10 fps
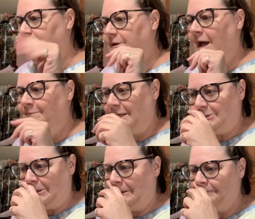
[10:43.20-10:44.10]
I'm not
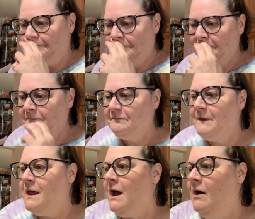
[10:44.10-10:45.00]
sure.
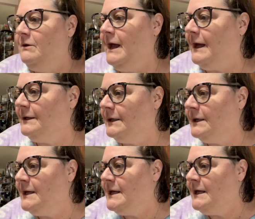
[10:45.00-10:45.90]
Okay,
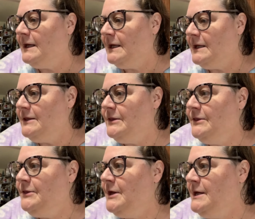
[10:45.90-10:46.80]

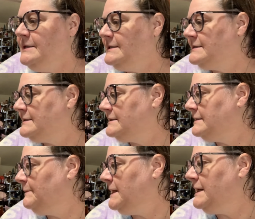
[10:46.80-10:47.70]
this
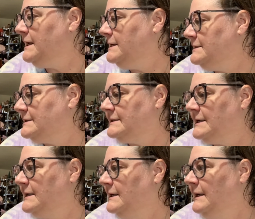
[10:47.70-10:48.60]
piece,
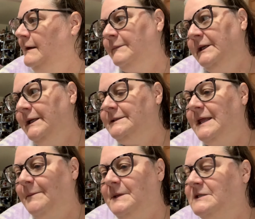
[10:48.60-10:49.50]
I'm gonna get to
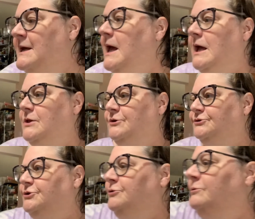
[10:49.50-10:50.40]
that piece. There's two